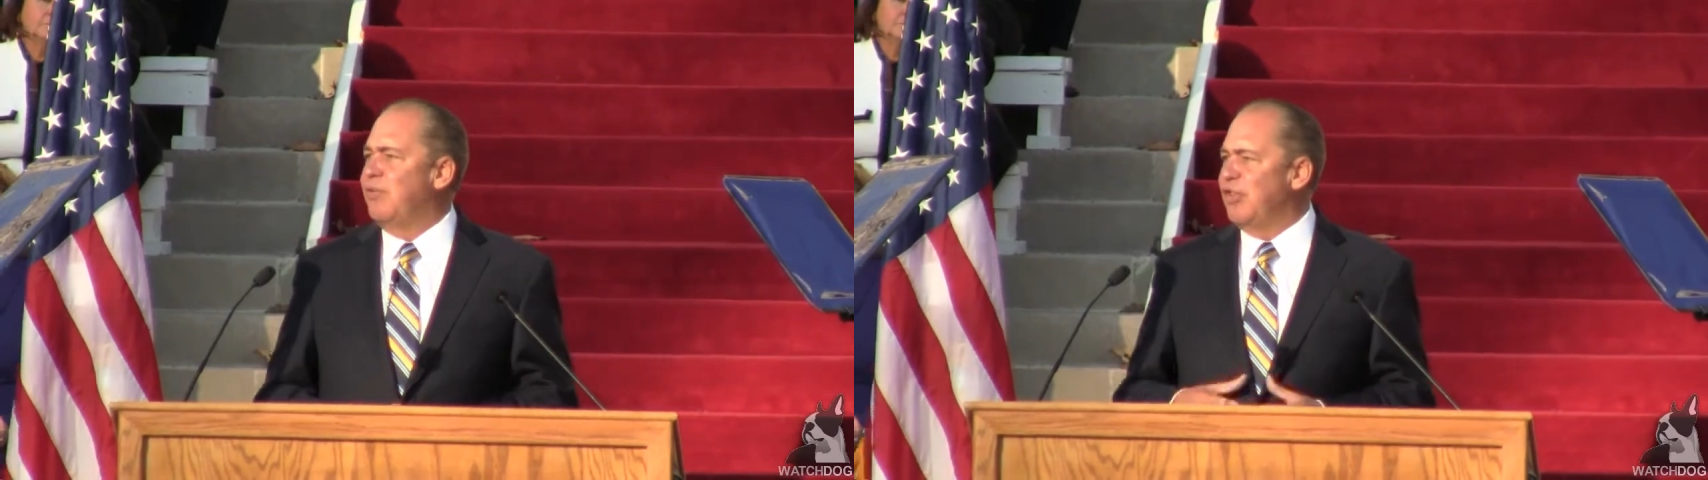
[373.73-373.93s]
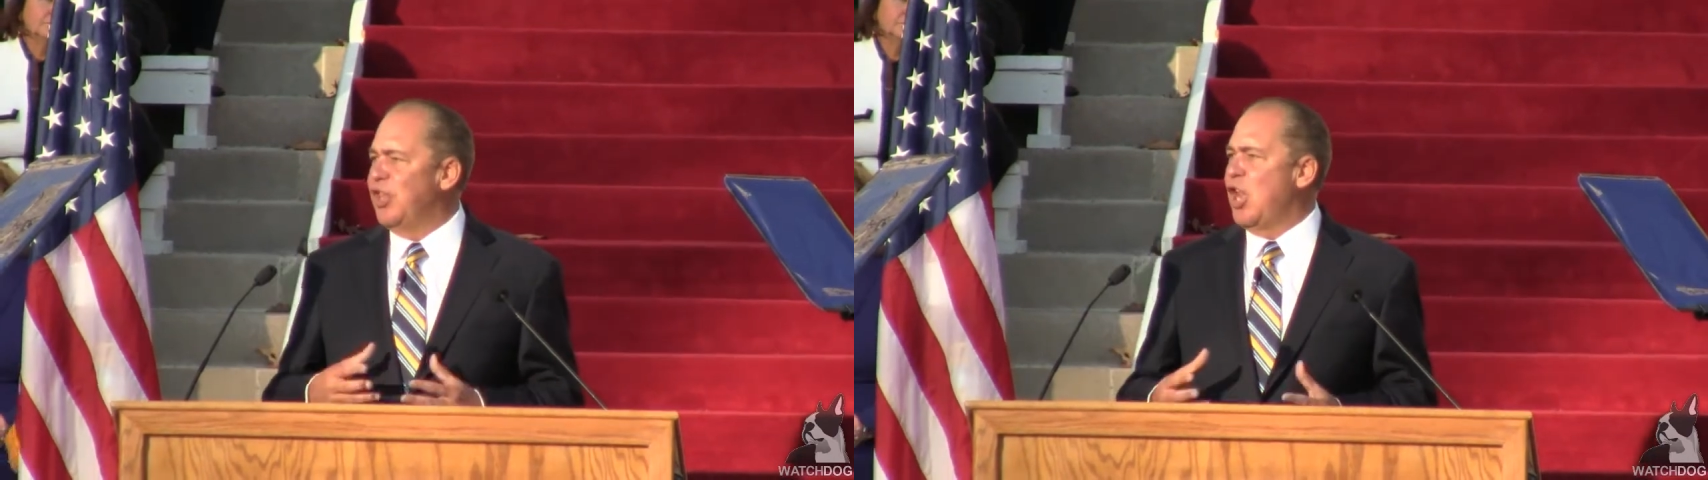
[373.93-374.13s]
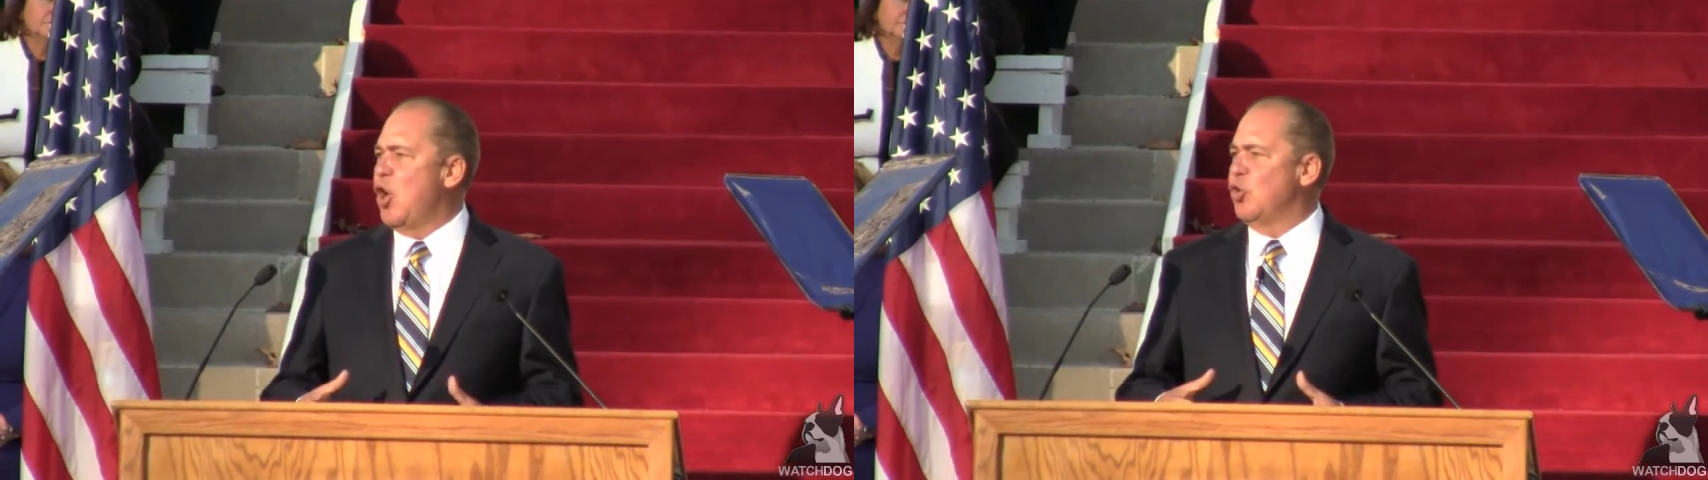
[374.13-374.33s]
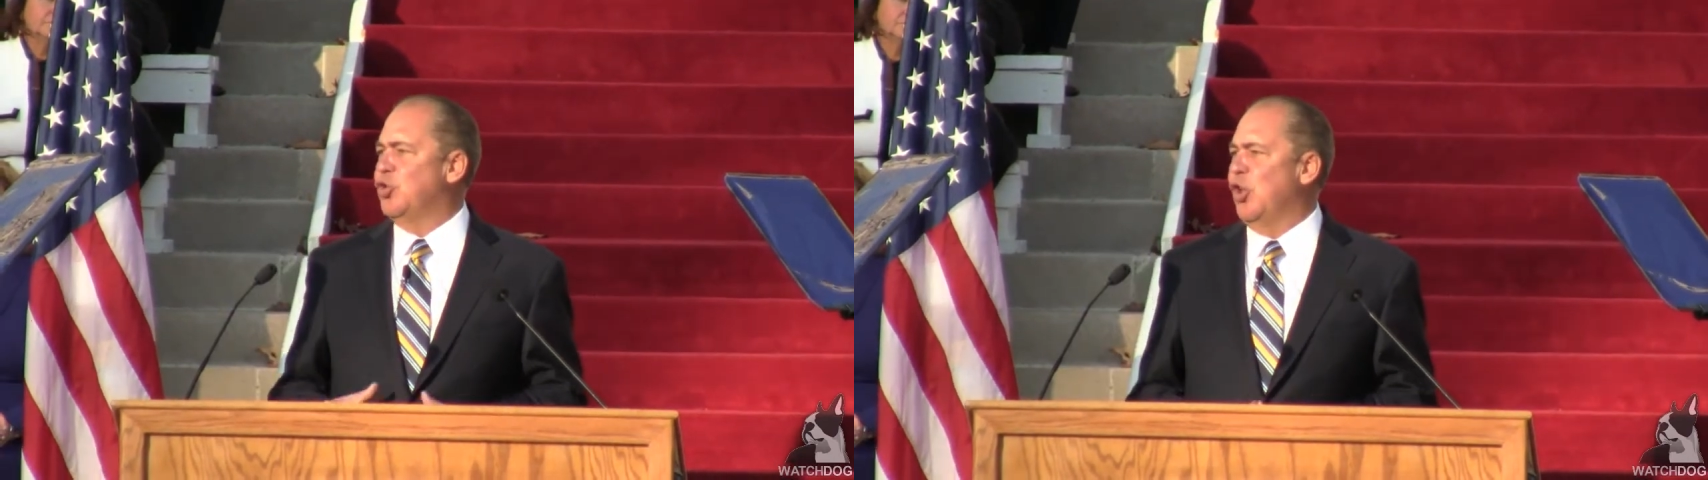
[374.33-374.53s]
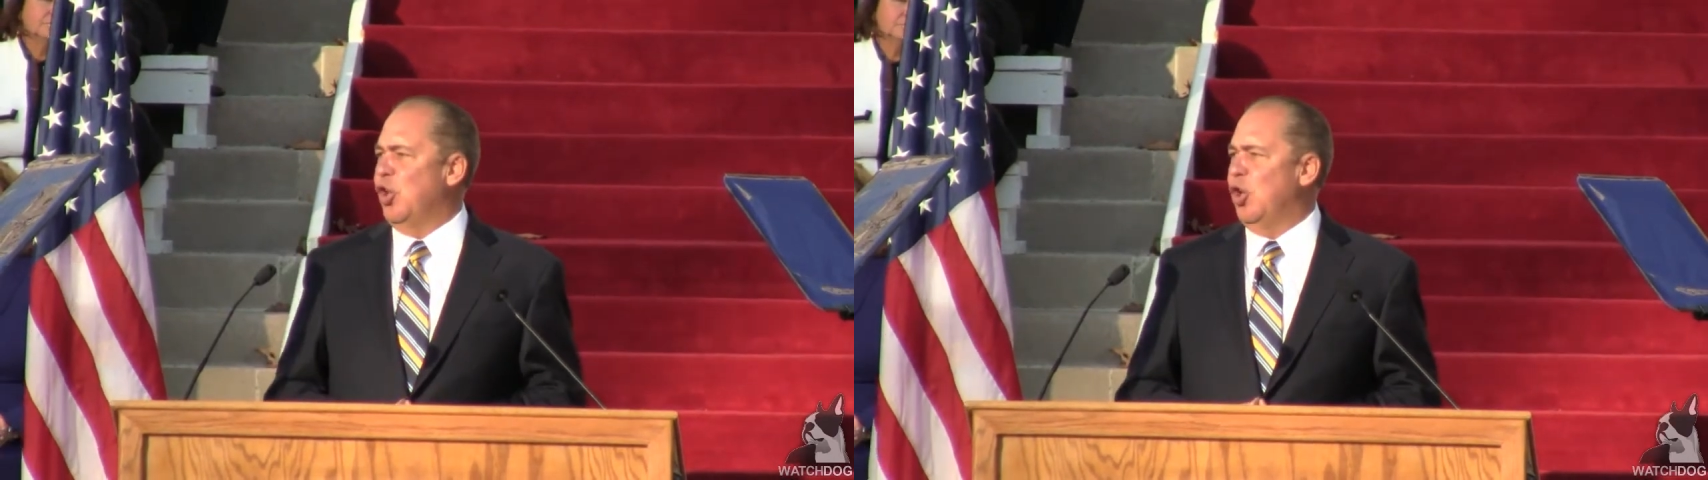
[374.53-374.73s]
for the long
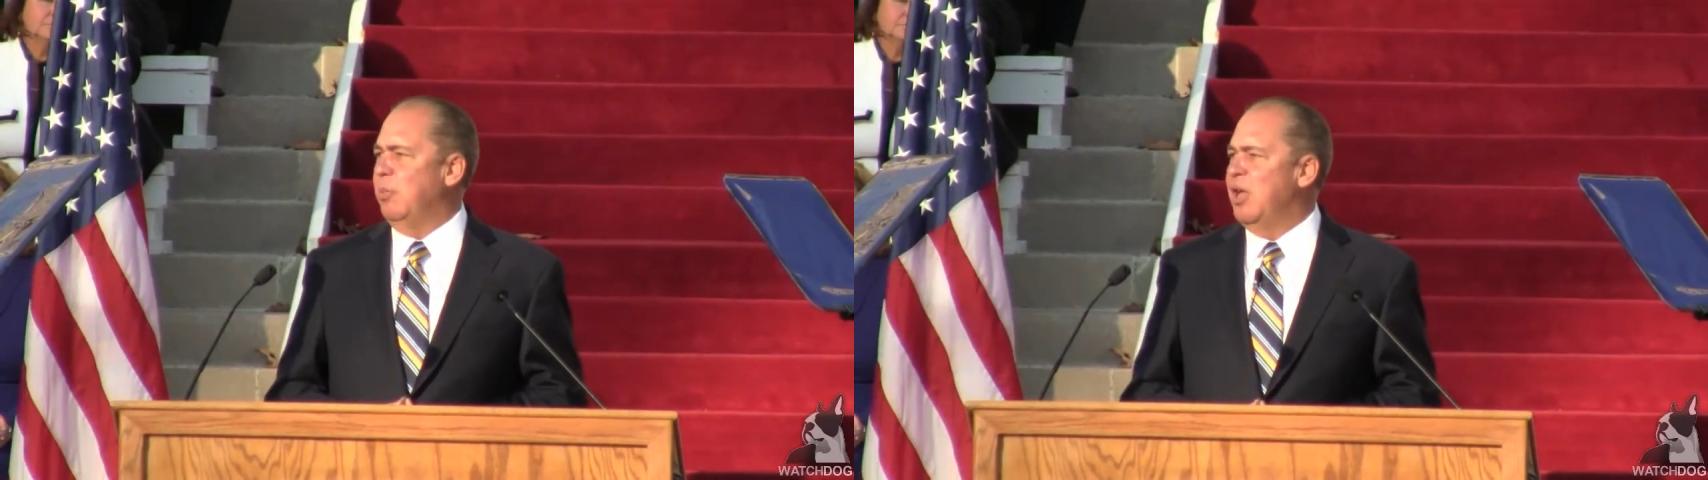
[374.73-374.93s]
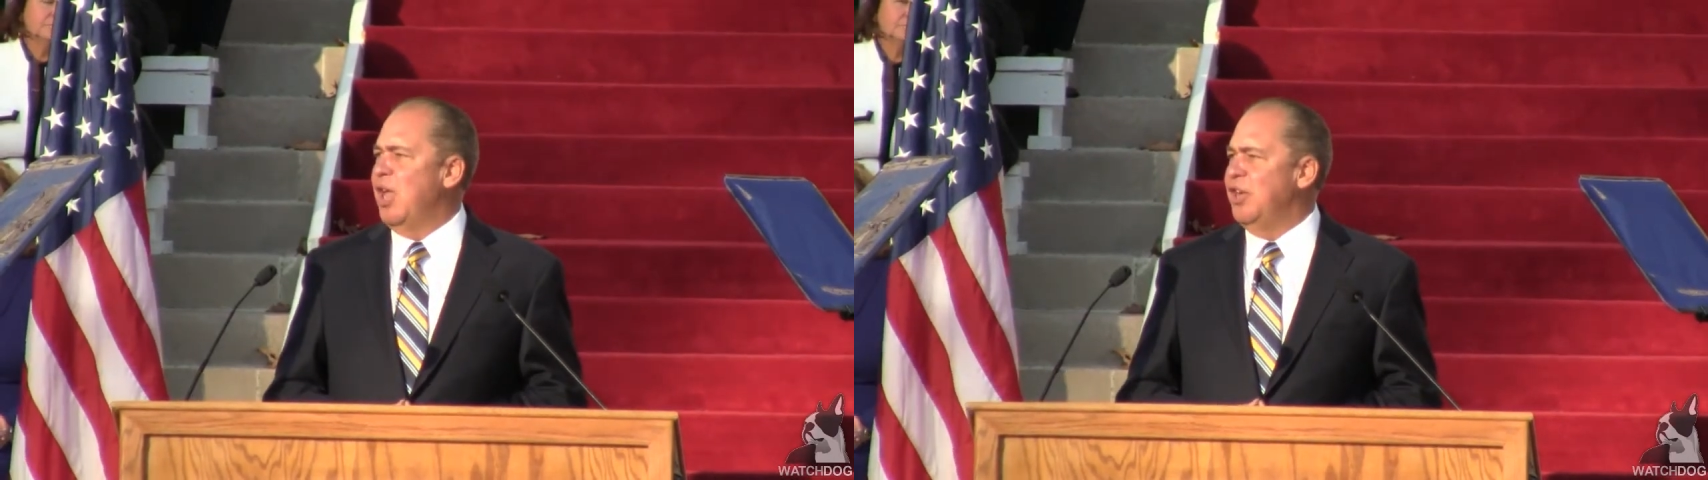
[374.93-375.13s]
term,